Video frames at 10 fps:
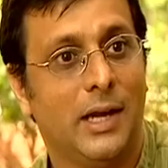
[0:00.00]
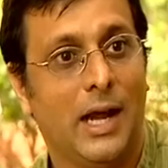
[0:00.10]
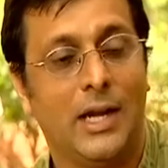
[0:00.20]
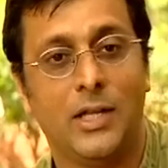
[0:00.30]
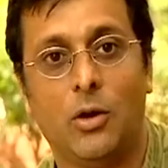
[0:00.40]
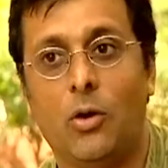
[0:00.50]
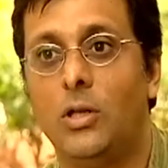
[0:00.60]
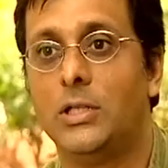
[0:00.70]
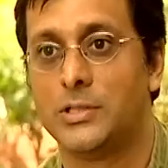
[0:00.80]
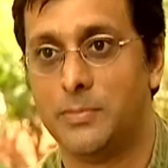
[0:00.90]
And in
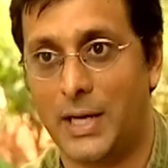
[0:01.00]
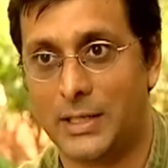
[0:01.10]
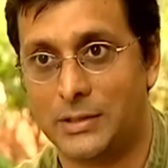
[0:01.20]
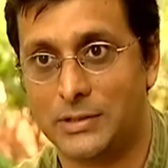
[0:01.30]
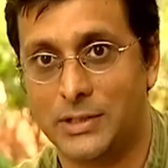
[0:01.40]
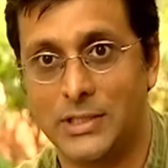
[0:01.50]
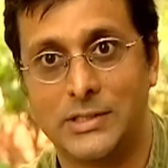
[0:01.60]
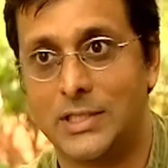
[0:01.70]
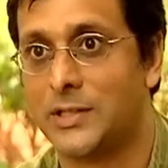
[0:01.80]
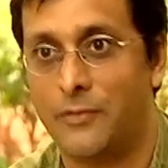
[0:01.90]
all these matters,
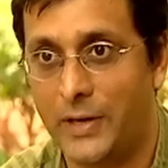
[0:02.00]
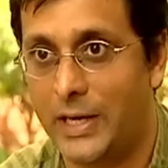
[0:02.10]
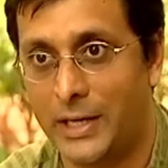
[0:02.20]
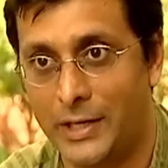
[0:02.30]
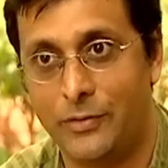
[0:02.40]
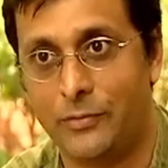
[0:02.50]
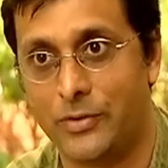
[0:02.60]
insects are way ahead of